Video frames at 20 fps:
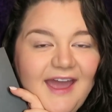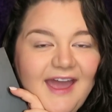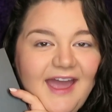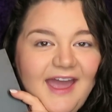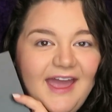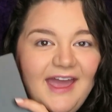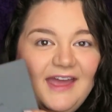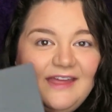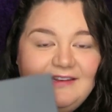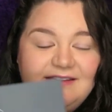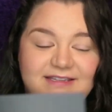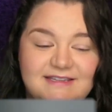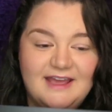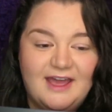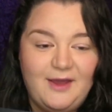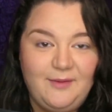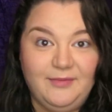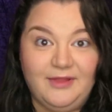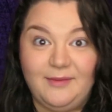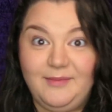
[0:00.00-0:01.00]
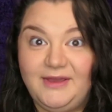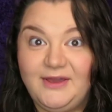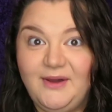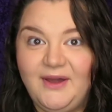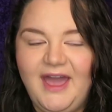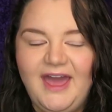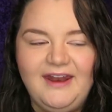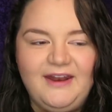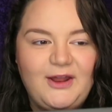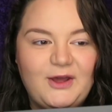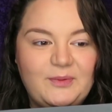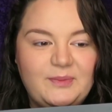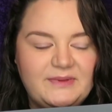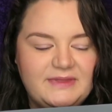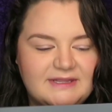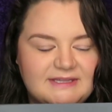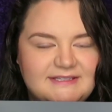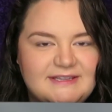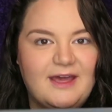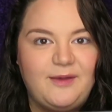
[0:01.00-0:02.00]
And let me go ahead and open
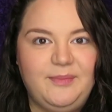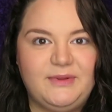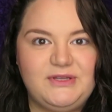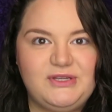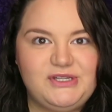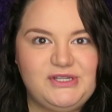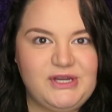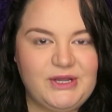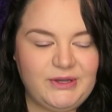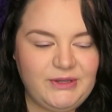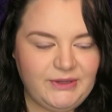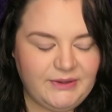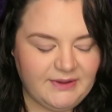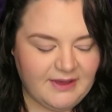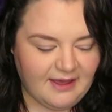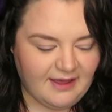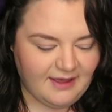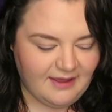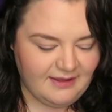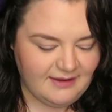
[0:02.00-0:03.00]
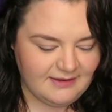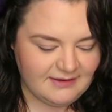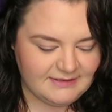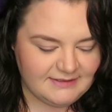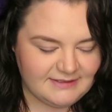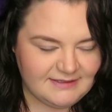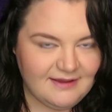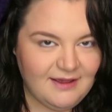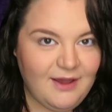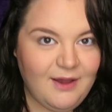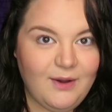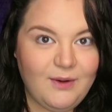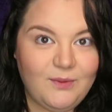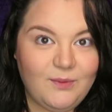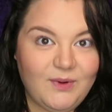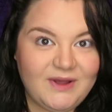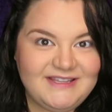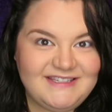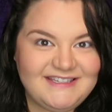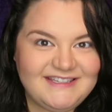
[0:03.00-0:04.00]
this up and show you guys
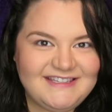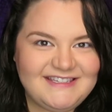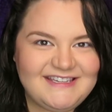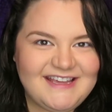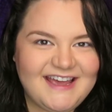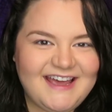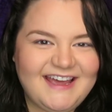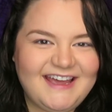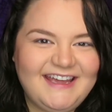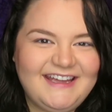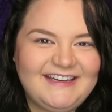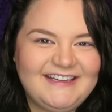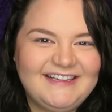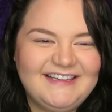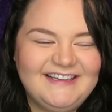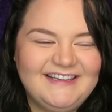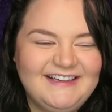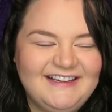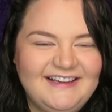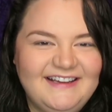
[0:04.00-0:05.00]
what's inside.